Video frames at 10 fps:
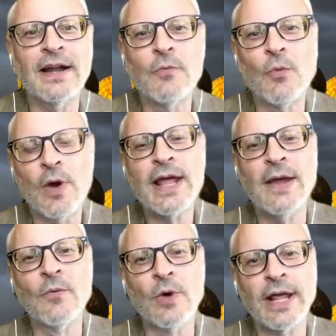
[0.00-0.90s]
uh, what I
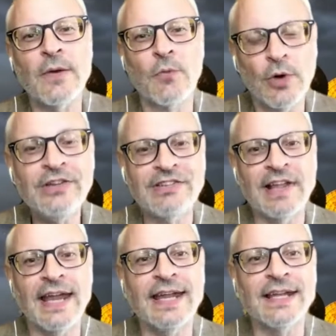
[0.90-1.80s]
what I would
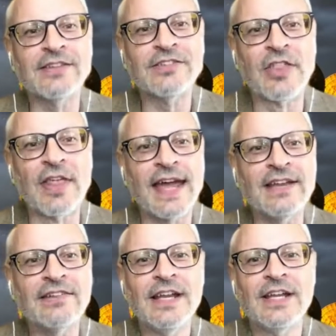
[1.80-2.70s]
say is
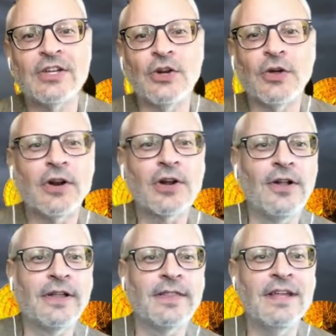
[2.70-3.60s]
that you know they're
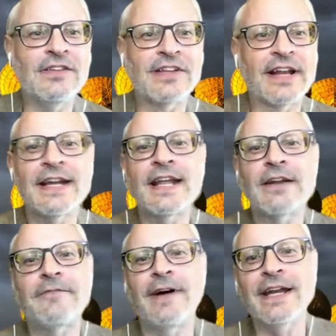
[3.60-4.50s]
calling these
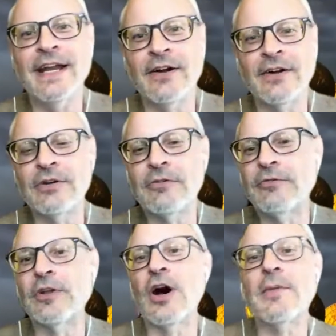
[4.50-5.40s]
unidentified aerial
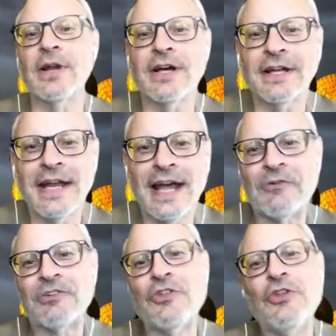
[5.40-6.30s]
phenomena now
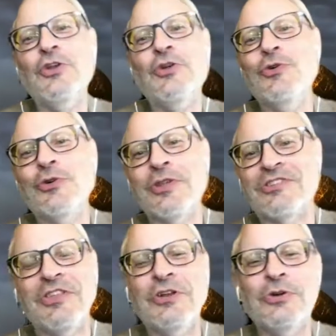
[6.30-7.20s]
is the new is
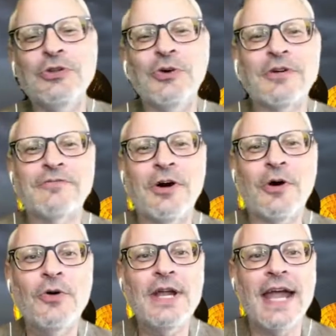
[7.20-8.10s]
the new
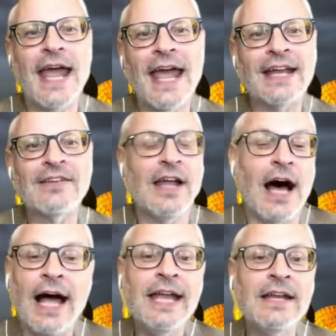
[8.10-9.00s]
UFO, and
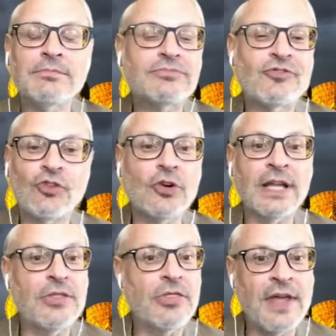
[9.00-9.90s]
I
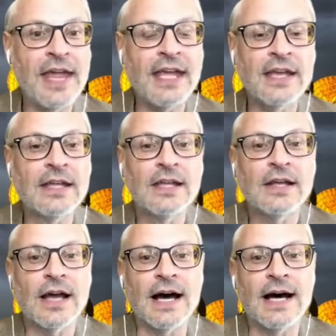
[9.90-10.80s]
certainly think
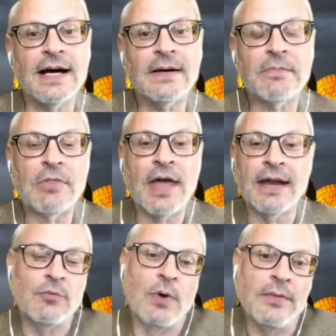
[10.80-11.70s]
uh,
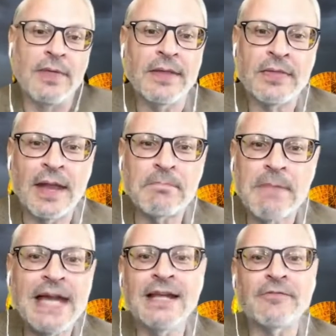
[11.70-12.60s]
that well that, that
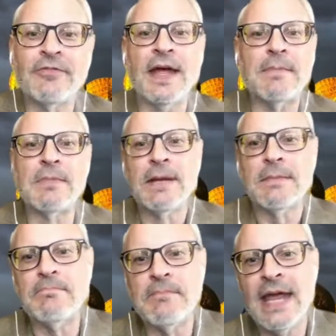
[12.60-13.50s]
many of them
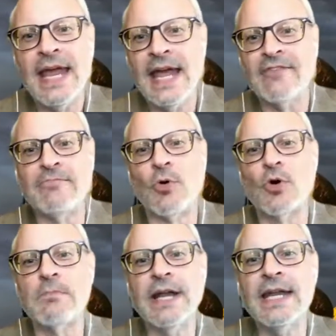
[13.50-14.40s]
may have more
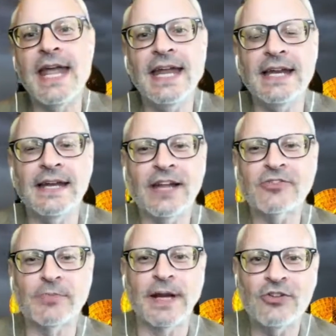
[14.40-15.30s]
mundane
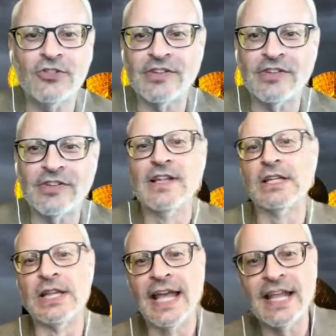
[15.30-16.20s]
explanations,
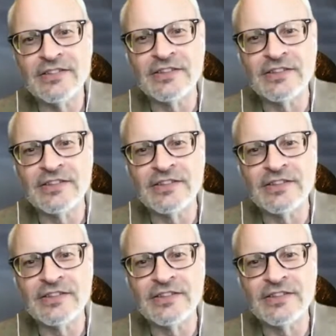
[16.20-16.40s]
lens